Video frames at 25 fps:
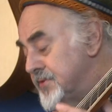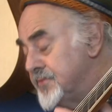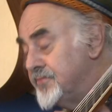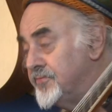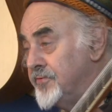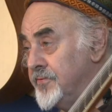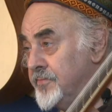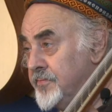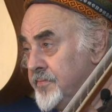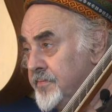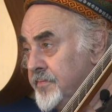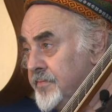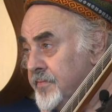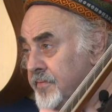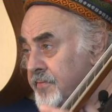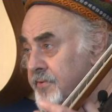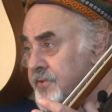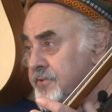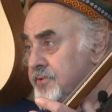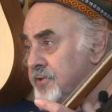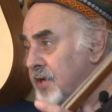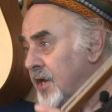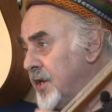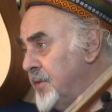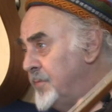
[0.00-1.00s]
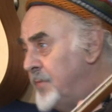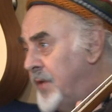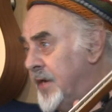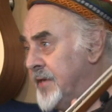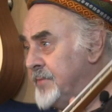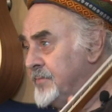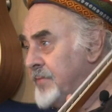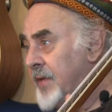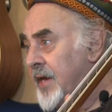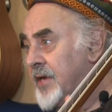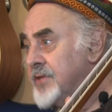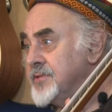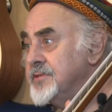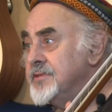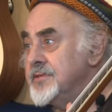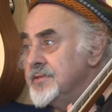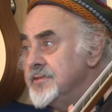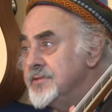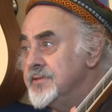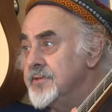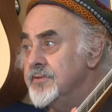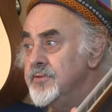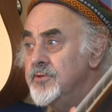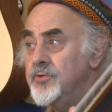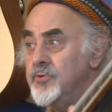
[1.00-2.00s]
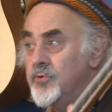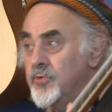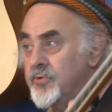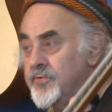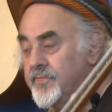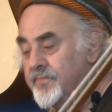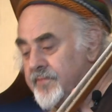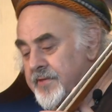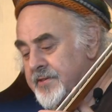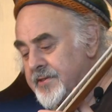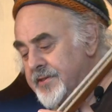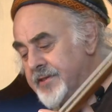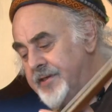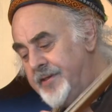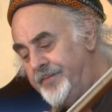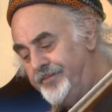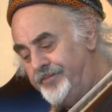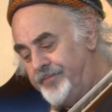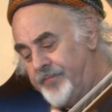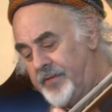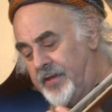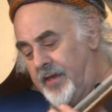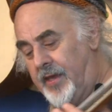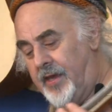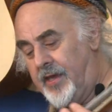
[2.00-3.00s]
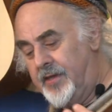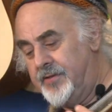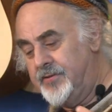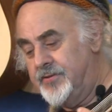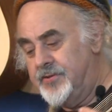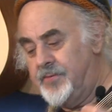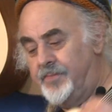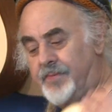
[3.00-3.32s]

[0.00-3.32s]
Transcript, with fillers: from the Dolomite Mountains in the north of Italy, and the